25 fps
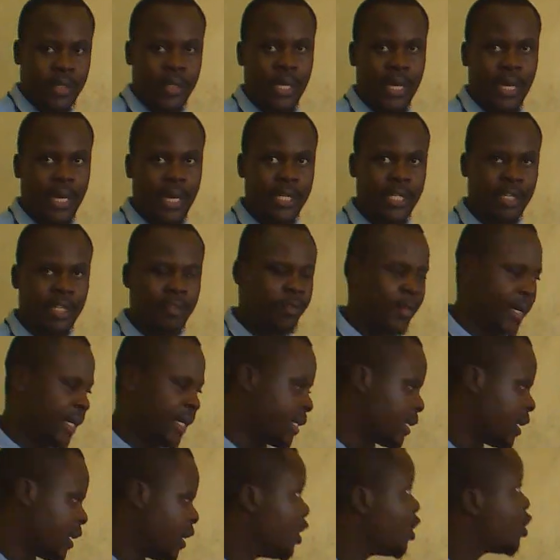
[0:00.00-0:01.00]
that are different?
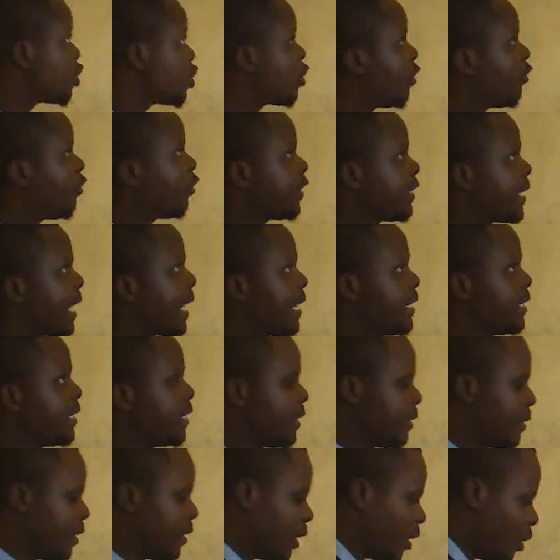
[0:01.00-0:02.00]
So for Tandy,
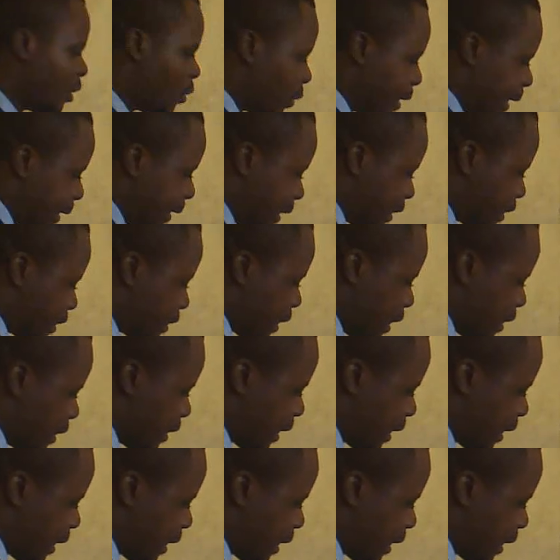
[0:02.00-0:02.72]
we understand